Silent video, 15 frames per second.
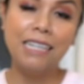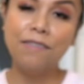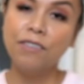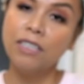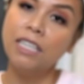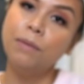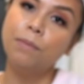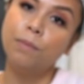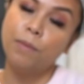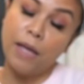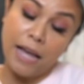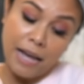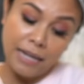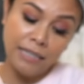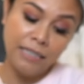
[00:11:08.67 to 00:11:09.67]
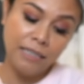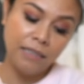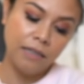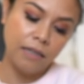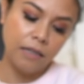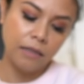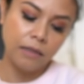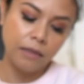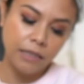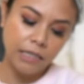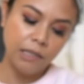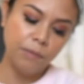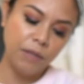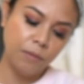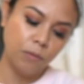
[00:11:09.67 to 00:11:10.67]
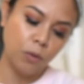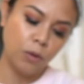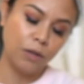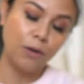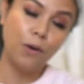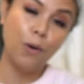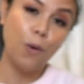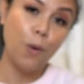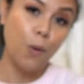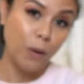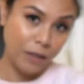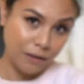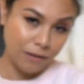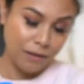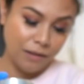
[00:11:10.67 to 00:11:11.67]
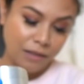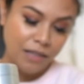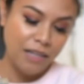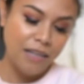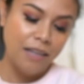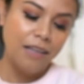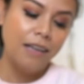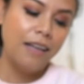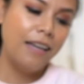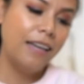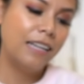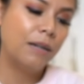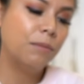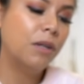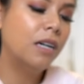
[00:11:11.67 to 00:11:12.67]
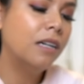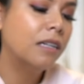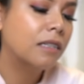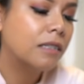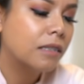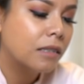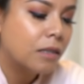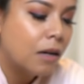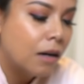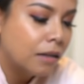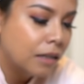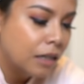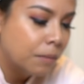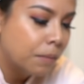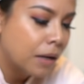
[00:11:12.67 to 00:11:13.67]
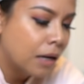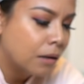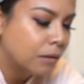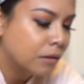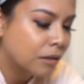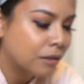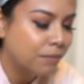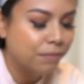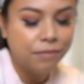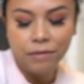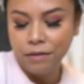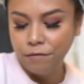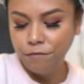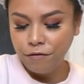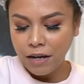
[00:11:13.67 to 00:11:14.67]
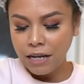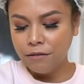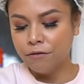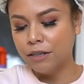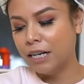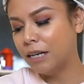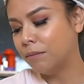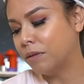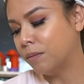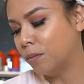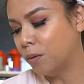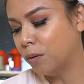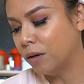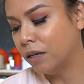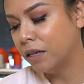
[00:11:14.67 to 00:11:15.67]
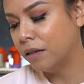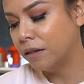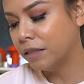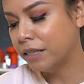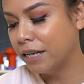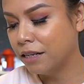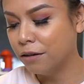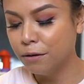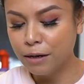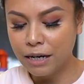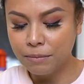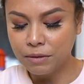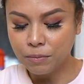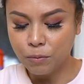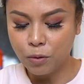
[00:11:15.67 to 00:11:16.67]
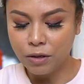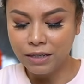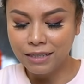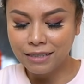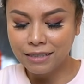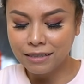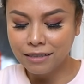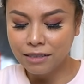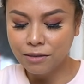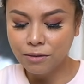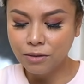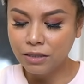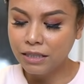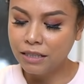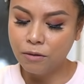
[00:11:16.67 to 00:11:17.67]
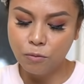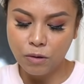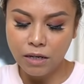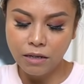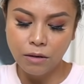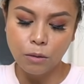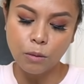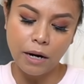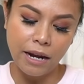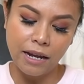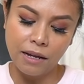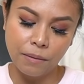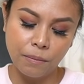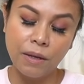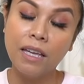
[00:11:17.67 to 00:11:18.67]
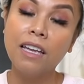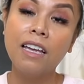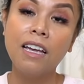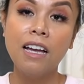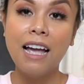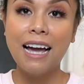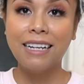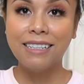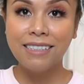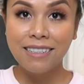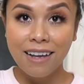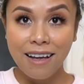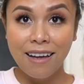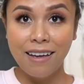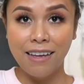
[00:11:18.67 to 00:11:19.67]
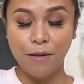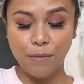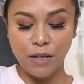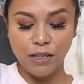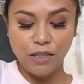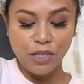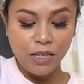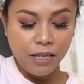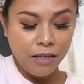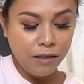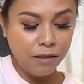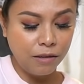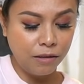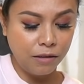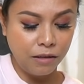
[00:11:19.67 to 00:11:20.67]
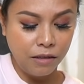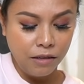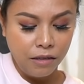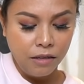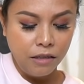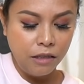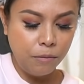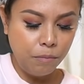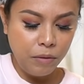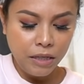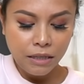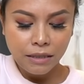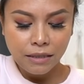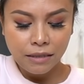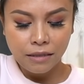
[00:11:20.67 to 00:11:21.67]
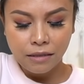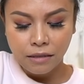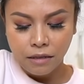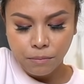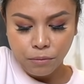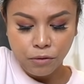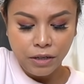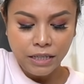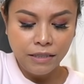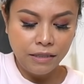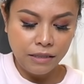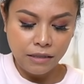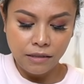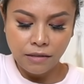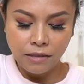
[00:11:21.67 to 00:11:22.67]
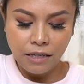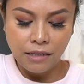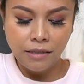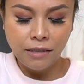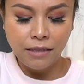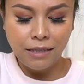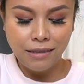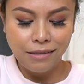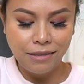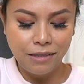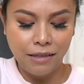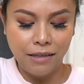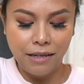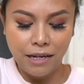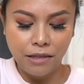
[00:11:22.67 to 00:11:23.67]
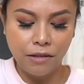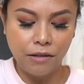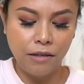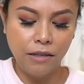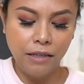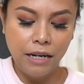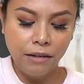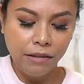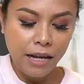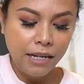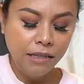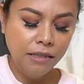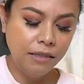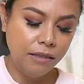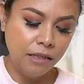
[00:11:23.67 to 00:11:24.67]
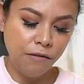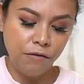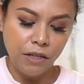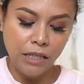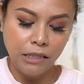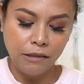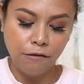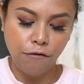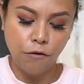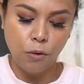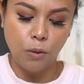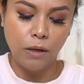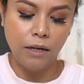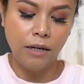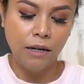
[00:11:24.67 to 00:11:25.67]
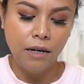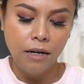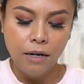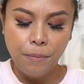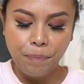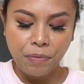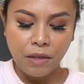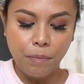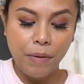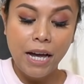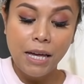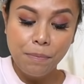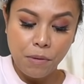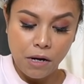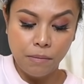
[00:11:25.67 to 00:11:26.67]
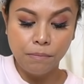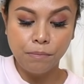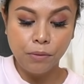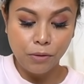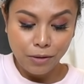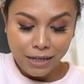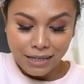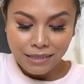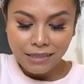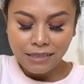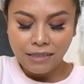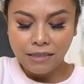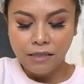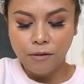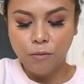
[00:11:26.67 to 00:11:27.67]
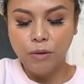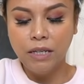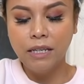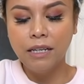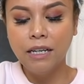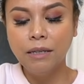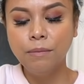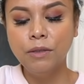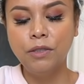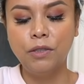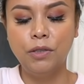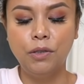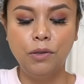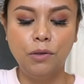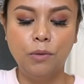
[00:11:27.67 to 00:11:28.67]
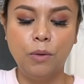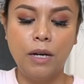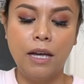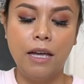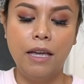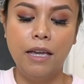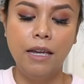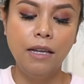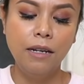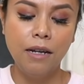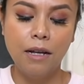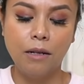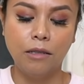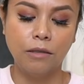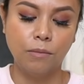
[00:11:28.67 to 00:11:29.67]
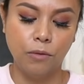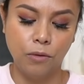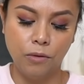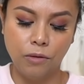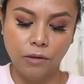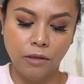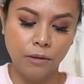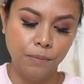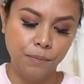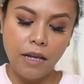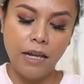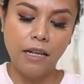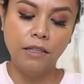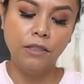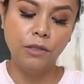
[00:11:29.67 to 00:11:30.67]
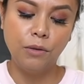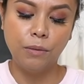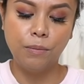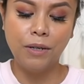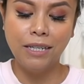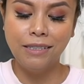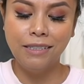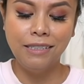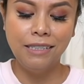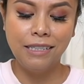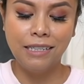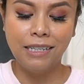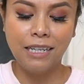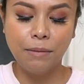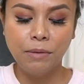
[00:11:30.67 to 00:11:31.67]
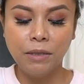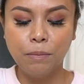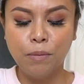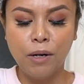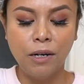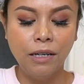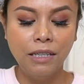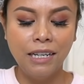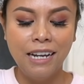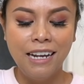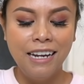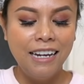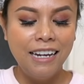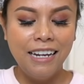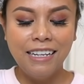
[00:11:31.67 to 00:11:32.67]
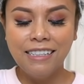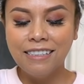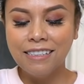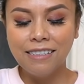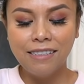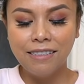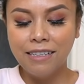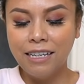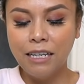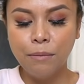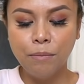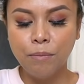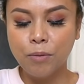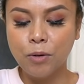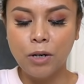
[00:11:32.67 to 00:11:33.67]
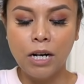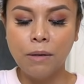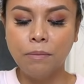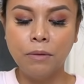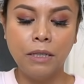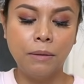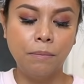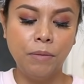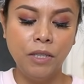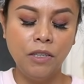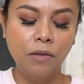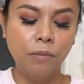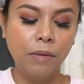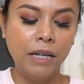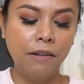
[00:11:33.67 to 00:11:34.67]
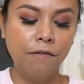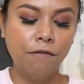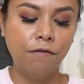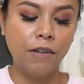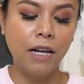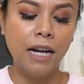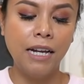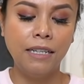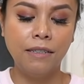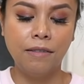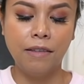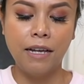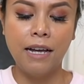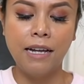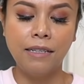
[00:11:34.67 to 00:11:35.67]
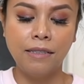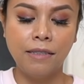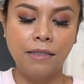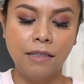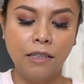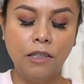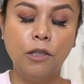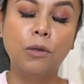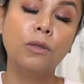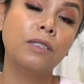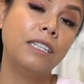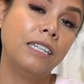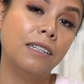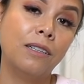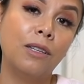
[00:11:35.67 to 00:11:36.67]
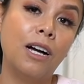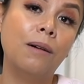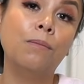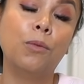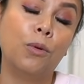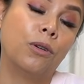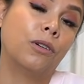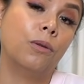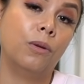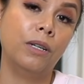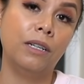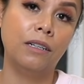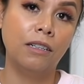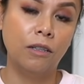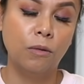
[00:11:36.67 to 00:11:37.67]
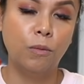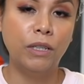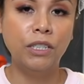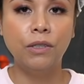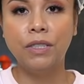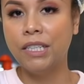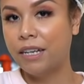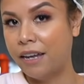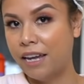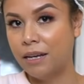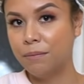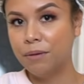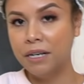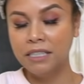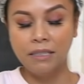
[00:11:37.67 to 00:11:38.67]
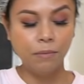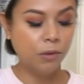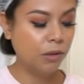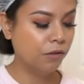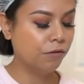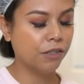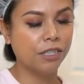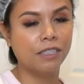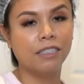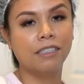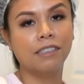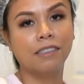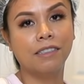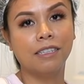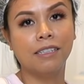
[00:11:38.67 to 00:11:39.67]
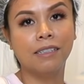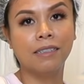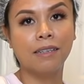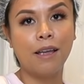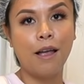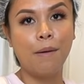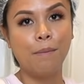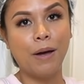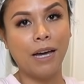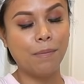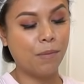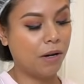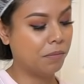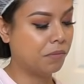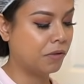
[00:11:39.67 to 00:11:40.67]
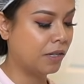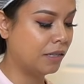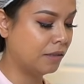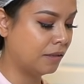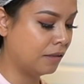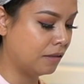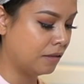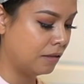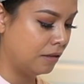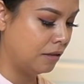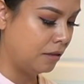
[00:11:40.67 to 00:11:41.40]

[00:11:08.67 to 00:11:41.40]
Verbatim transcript: definitely adding a little bit more oil. And I'm not talking about 5 grams more or 10 grams more. It's literally 1 gram at a time until the mix presses and stays together. Now that is advice for the bath bomb press. When it comes to a handheld mold and you are pressing it and it comes apart, it's the same problem, but you might find that you'll need a lot more oil when using a hand press mold versus this bath bomb press.